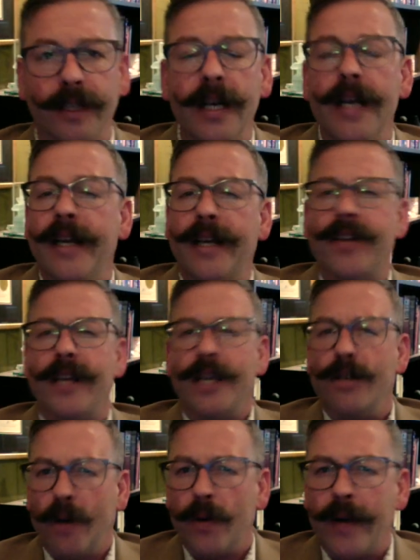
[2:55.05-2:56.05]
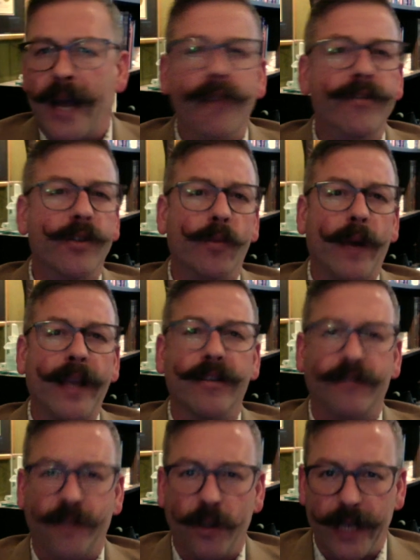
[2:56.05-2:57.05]
is that you don't have to wait the
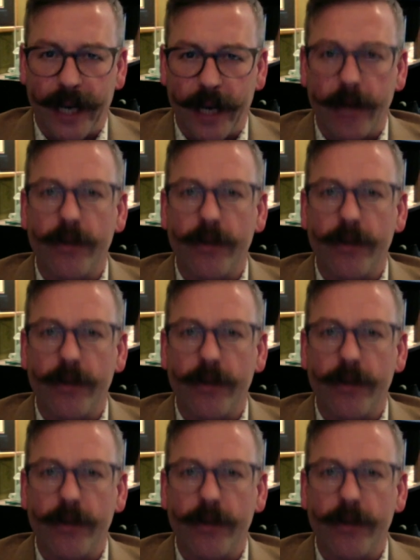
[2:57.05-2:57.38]
full year the